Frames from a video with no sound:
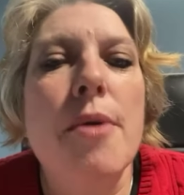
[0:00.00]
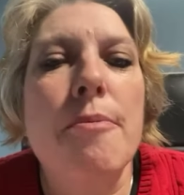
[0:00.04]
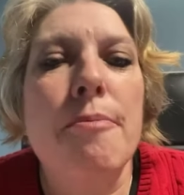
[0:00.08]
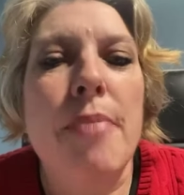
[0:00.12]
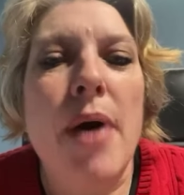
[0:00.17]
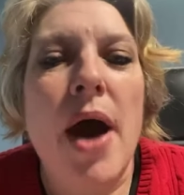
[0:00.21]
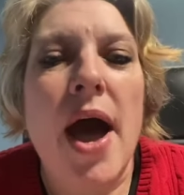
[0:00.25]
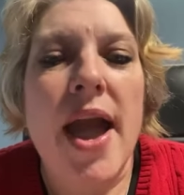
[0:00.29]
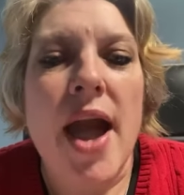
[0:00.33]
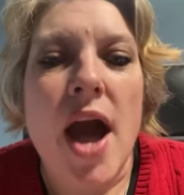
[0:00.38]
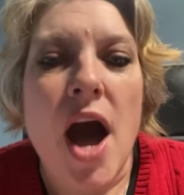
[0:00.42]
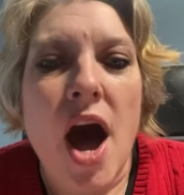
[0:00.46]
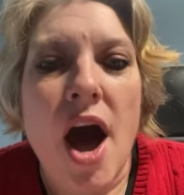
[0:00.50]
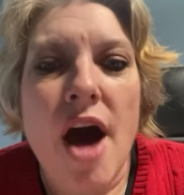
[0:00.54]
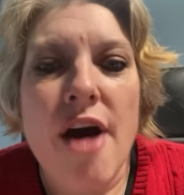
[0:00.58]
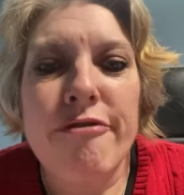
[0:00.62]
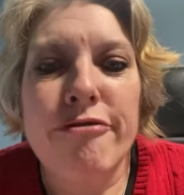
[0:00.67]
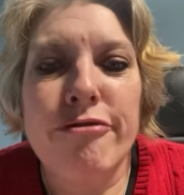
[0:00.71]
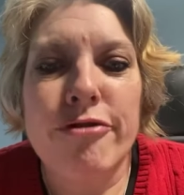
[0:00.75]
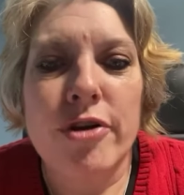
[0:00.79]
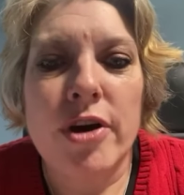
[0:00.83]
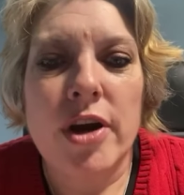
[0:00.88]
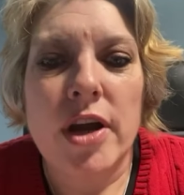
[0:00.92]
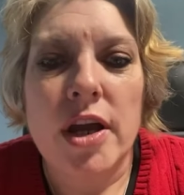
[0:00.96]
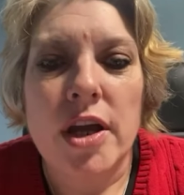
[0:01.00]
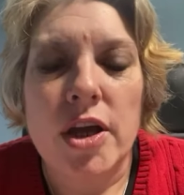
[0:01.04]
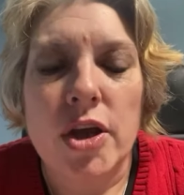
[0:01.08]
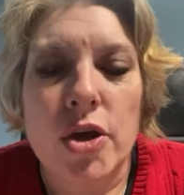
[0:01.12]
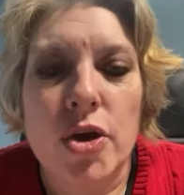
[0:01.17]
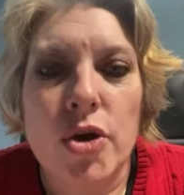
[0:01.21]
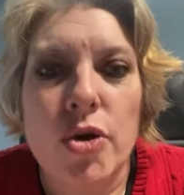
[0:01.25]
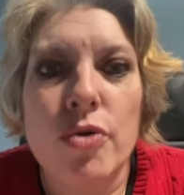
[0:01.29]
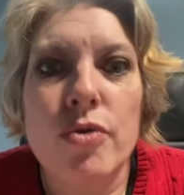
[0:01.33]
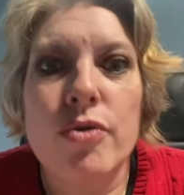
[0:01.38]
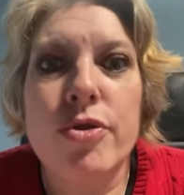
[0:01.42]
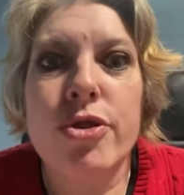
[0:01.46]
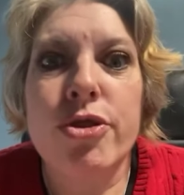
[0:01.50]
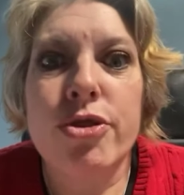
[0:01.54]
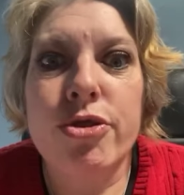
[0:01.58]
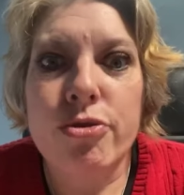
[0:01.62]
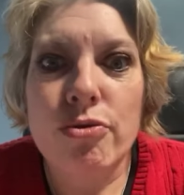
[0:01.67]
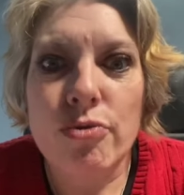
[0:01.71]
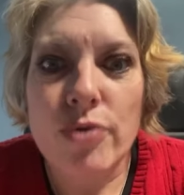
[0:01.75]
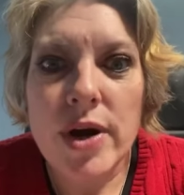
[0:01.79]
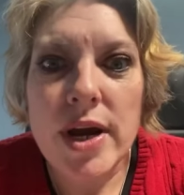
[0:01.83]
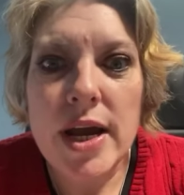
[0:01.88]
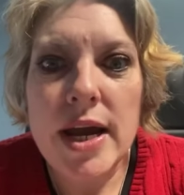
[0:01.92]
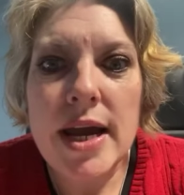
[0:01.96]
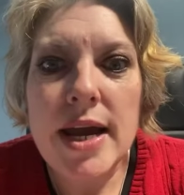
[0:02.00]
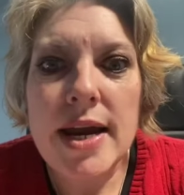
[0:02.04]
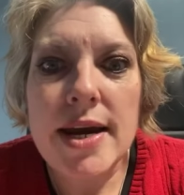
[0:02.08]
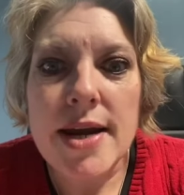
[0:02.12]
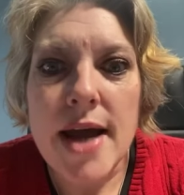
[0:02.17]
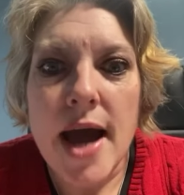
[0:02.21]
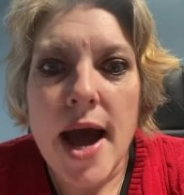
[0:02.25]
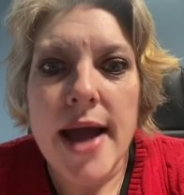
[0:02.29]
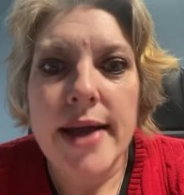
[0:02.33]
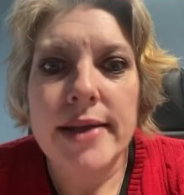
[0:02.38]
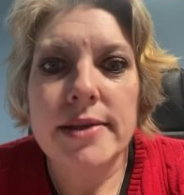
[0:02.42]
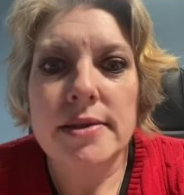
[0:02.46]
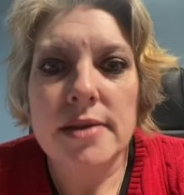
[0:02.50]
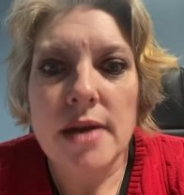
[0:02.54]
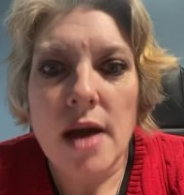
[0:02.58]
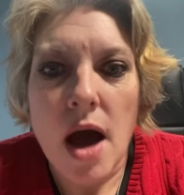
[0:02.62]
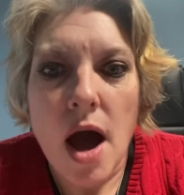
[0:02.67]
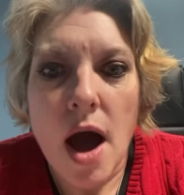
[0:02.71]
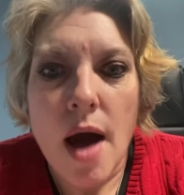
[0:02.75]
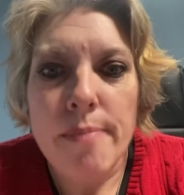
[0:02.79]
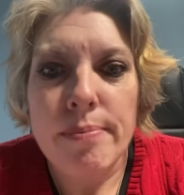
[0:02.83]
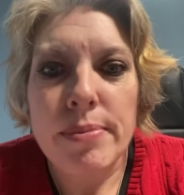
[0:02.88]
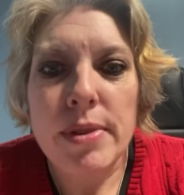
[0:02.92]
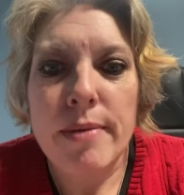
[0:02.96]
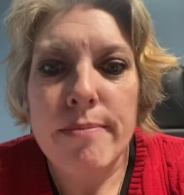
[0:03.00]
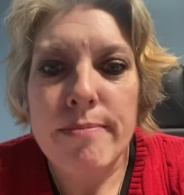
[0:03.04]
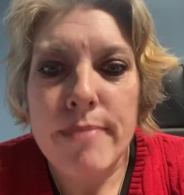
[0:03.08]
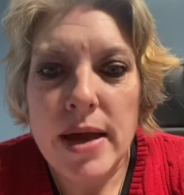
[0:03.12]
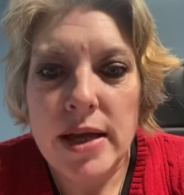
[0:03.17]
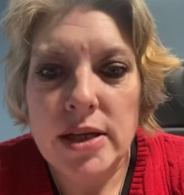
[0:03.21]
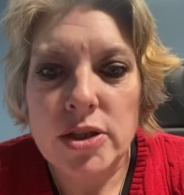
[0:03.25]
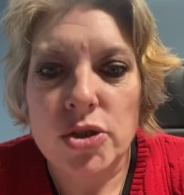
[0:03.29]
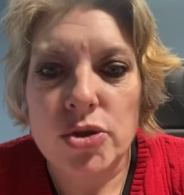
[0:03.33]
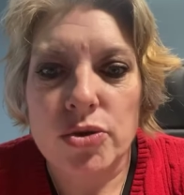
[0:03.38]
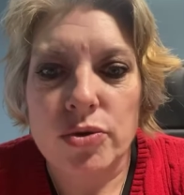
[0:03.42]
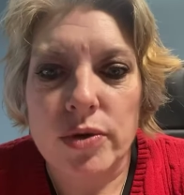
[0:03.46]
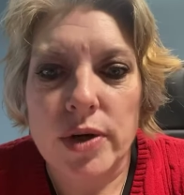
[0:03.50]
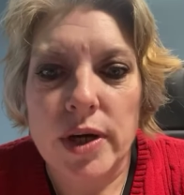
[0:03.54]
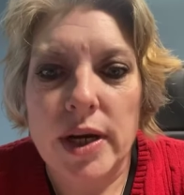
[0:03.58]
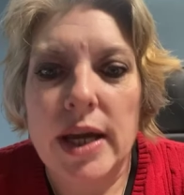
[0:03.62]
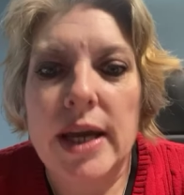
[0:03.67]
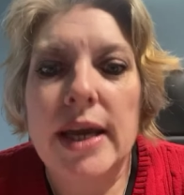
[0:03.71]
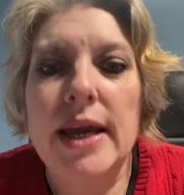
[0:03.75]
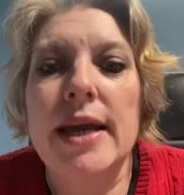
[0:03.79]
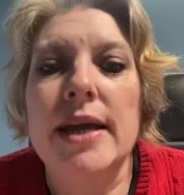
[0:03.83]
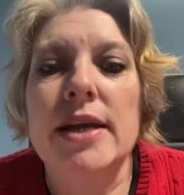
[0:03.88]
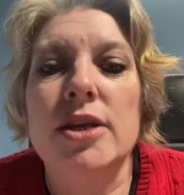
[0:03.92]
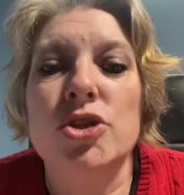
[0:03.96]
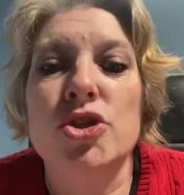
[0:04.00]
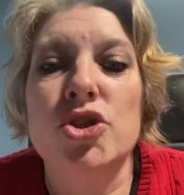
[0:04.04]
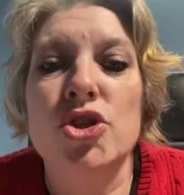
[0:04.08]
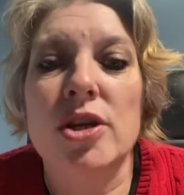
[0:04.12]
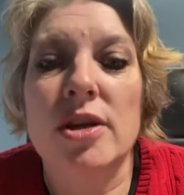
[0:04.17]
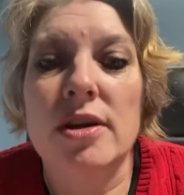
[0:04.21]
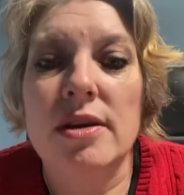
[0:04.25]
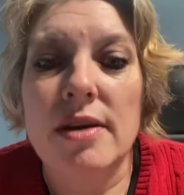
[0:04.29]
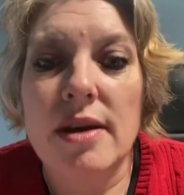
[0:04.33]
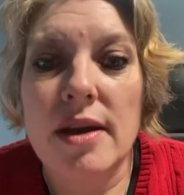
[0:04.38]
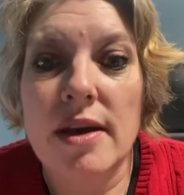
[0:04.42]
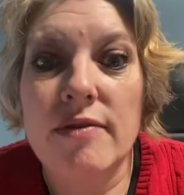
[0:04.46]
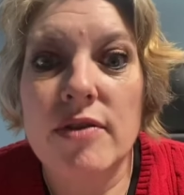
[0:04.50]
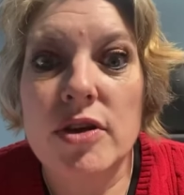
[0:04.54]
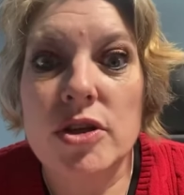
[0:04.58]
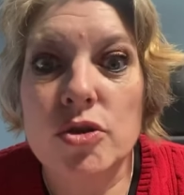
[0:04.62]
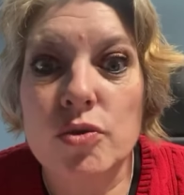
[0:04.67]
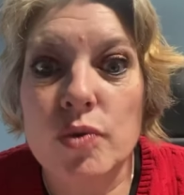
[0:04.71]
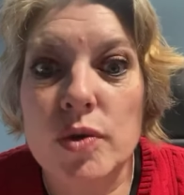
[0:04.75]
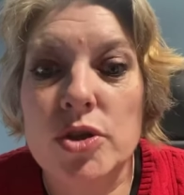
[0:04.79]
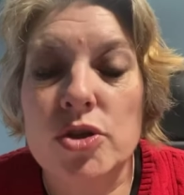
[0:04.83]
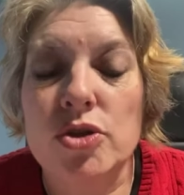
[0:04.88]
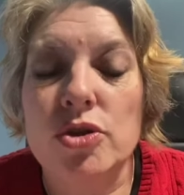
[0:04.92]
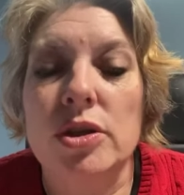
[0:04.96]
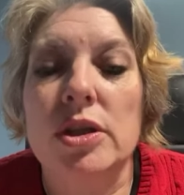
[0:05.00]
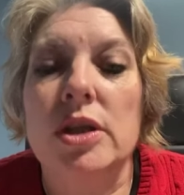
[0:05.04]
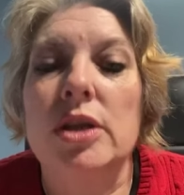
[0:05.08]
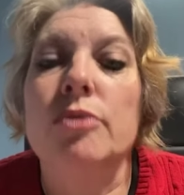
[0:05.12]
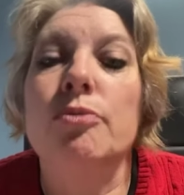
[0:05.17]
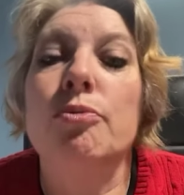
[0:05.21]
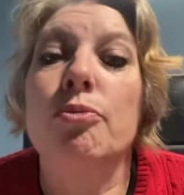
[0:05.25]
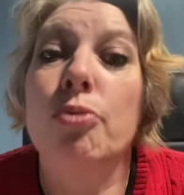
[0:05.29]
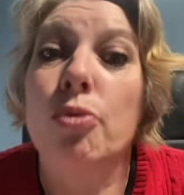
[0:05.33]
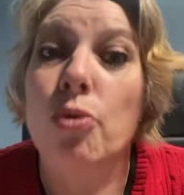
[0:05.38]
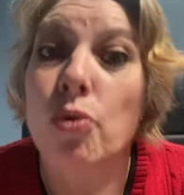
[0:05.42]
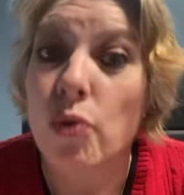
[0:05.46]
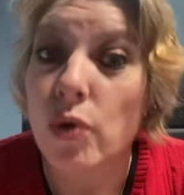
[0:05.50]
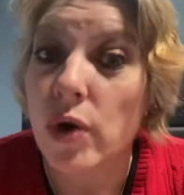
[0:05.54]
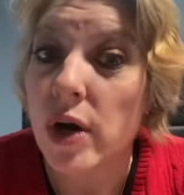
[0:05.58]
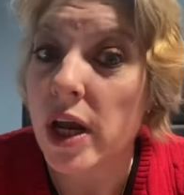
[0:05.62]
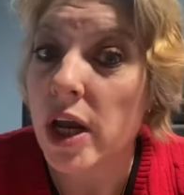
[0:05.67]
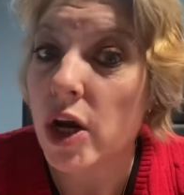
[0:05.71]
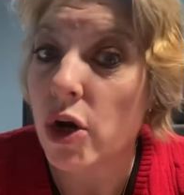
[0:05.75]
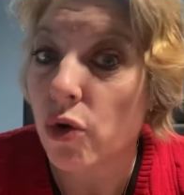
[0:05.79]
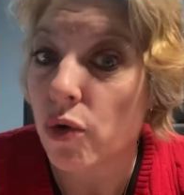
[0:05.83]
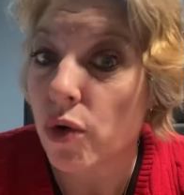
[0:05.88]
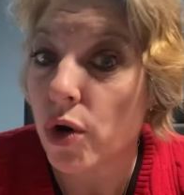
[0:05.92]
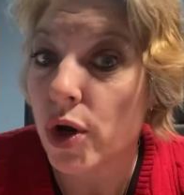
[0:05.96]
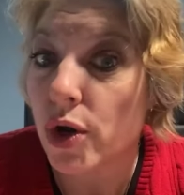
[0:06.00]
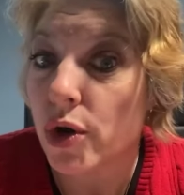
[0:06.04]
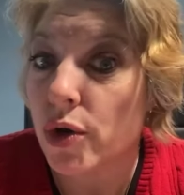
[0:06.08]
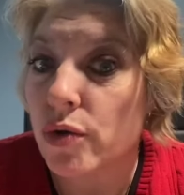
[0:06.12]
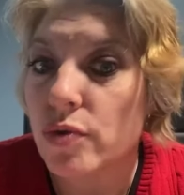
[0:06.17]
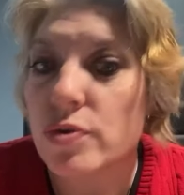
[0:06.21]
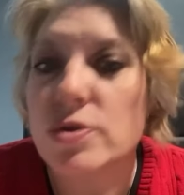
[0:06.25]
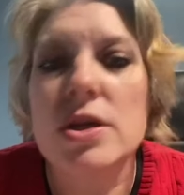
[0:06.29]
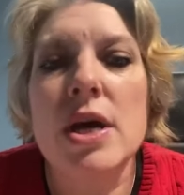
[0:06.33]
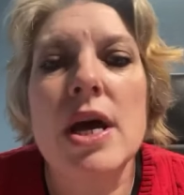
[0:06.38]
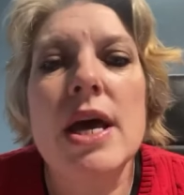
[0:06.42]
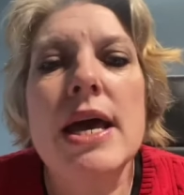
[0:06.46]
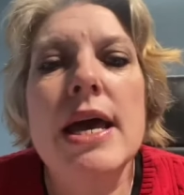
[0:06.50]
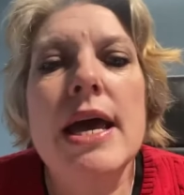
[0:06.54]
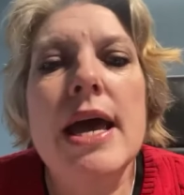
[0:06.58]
by offering you 3 nights complimentary in Geneva, Switzerland, pre-cruise,